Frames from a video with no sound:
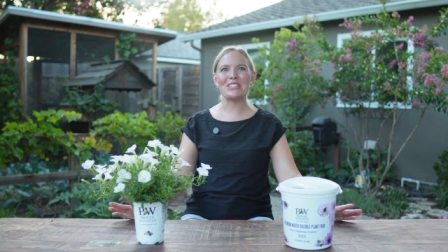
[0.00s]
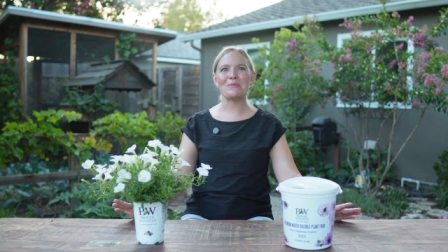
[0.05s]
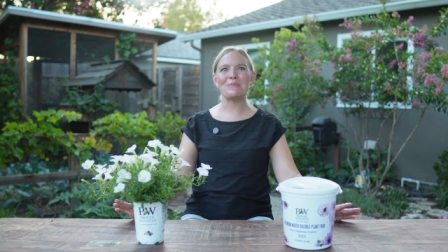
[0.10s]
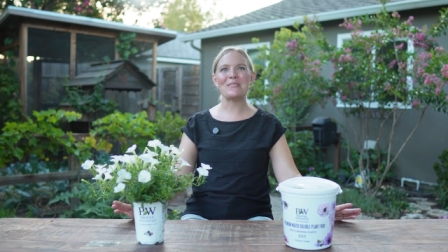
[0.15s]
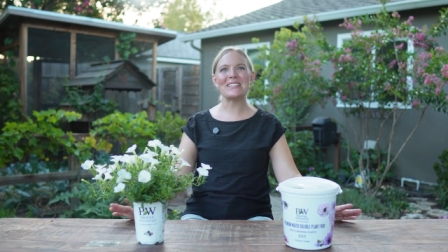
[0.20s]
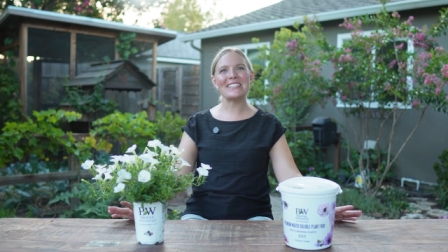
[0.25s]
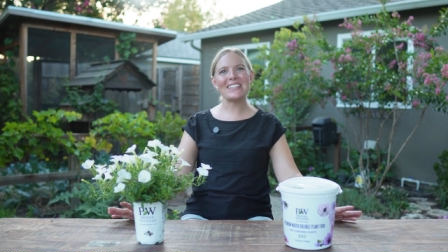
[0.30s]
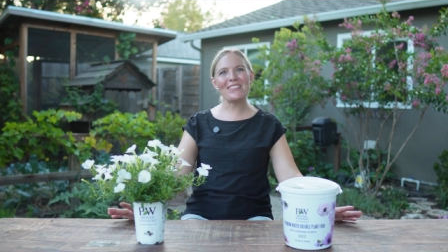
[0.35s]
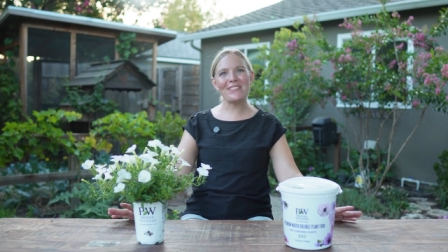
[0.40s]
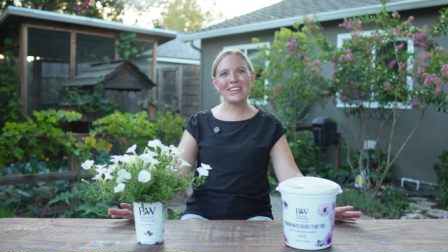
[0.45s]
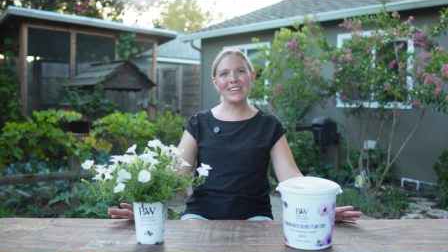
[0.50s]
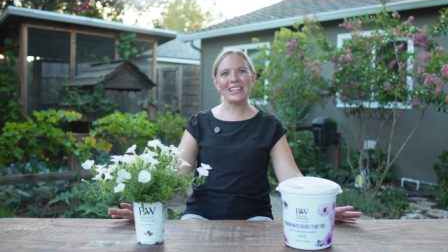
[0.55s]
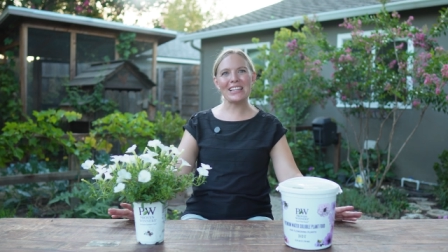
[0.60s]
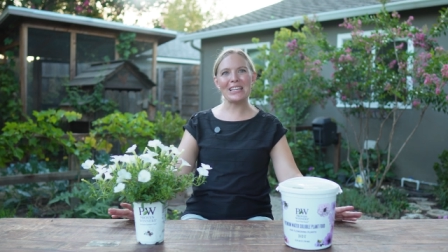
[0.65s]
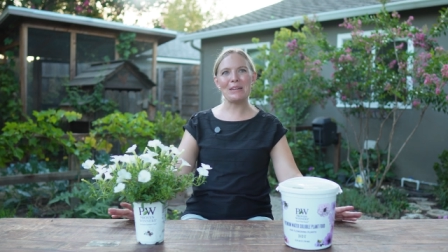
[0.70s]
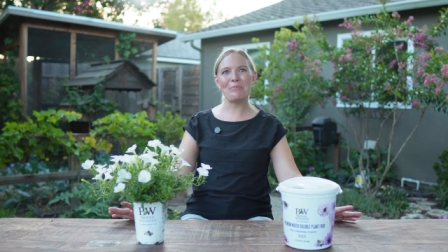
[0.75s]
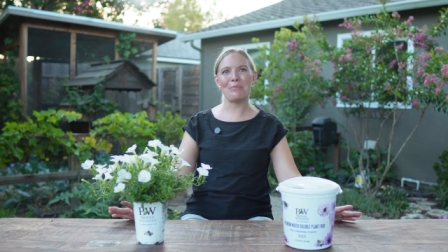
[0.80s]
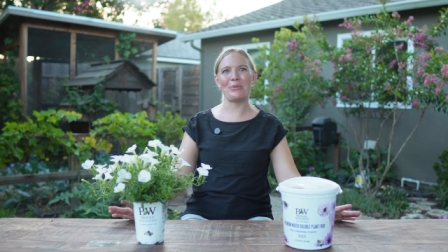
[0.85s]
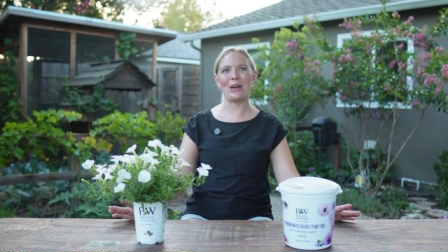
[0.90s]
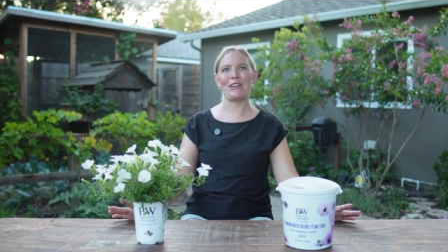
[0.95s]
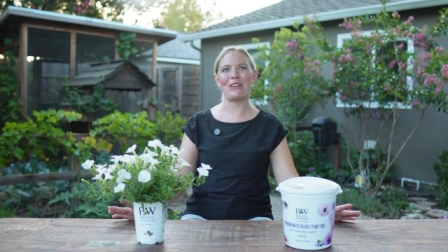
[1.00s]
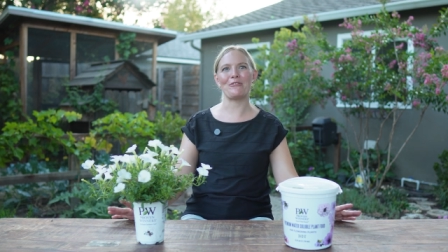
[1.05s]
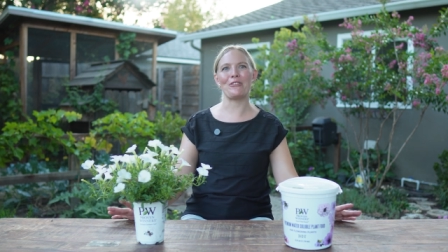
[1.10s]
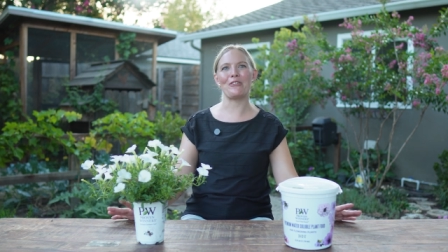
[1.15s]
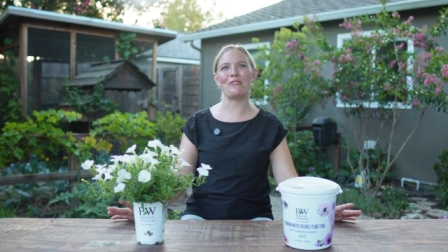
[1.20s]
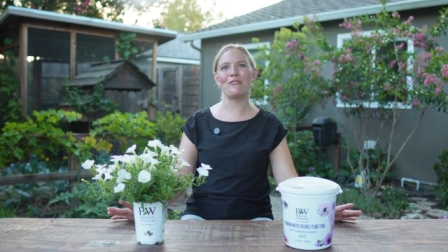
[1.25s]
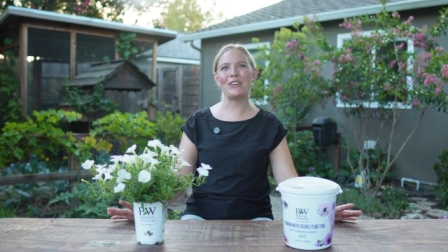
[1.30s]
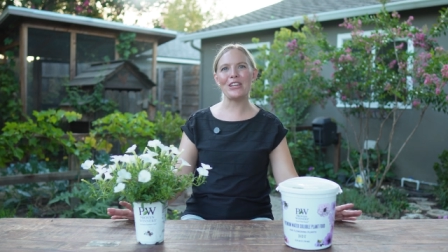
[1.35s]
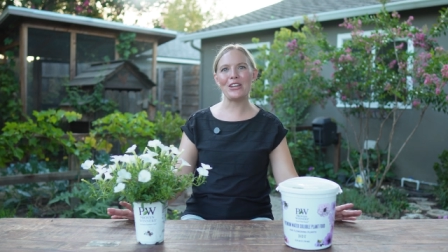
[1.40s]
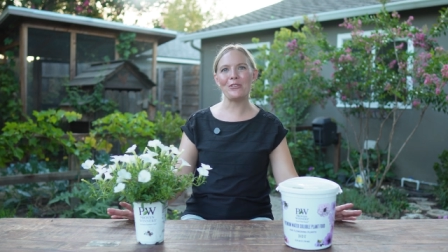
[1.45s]
specifically bred for
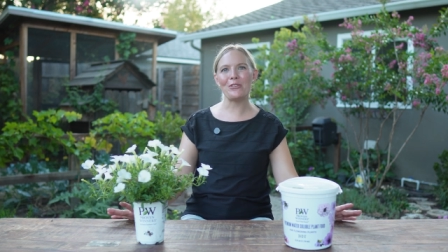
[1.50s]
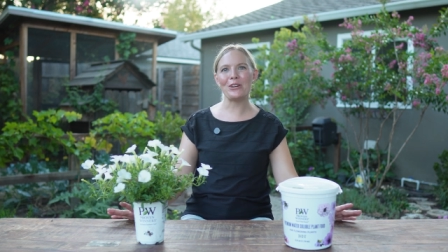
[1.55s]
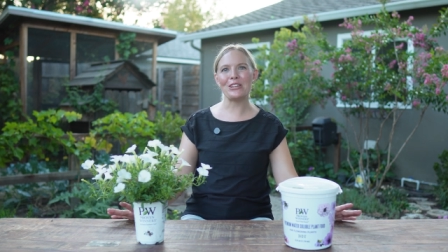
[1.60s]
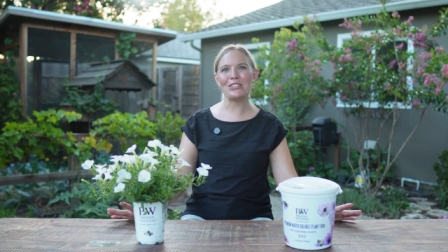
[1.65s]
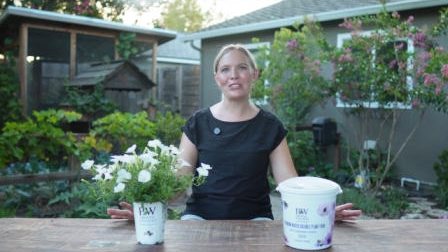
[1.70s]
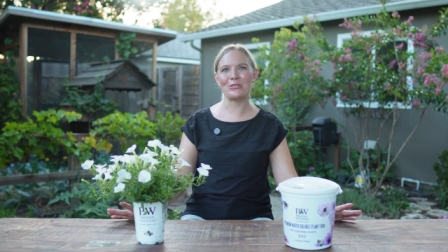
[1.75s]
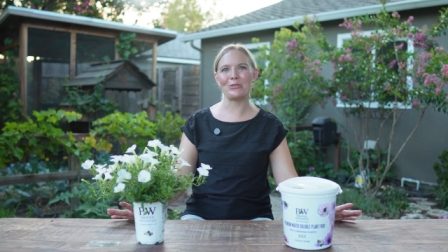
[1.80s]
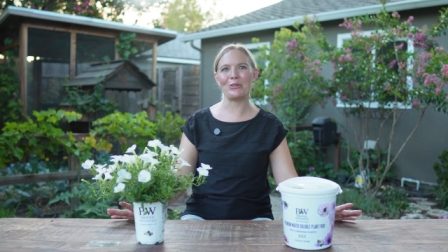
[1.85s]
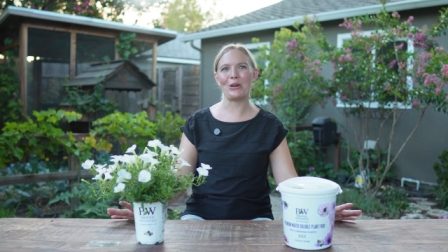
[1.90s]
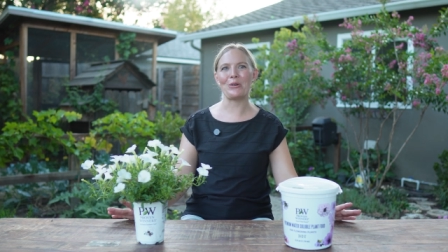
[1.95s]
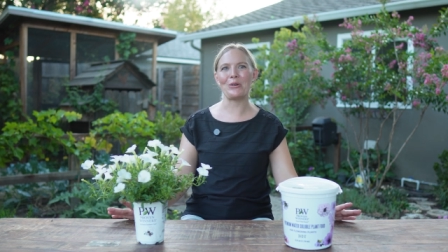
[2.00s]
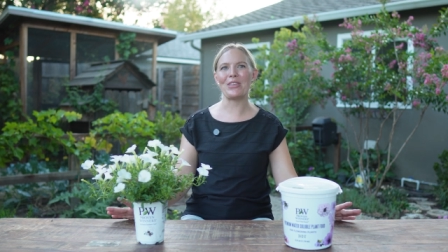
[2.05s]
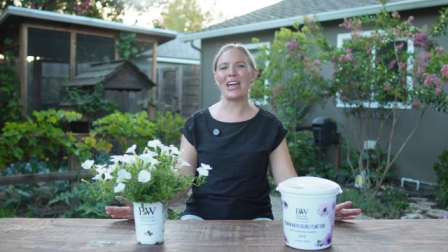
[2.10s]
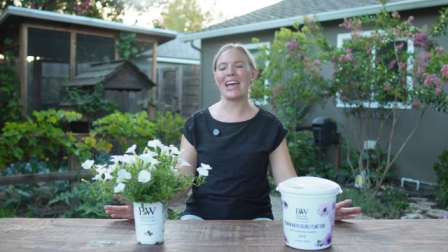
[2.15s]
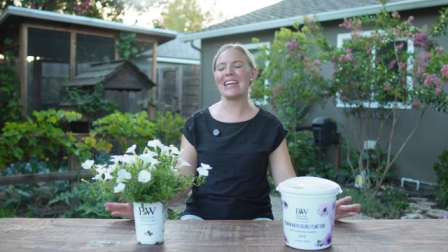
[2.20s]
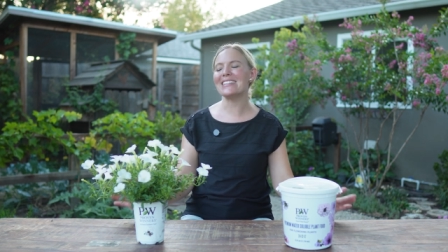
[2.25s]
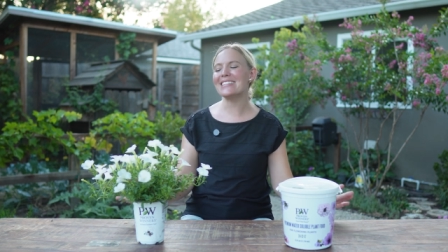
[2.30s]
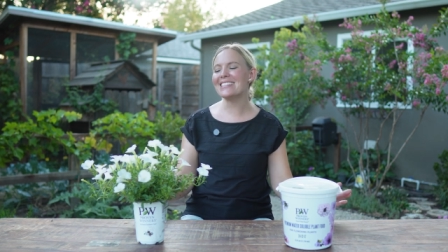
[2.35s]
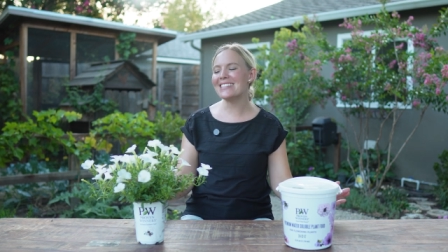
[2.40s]
vigorous growth and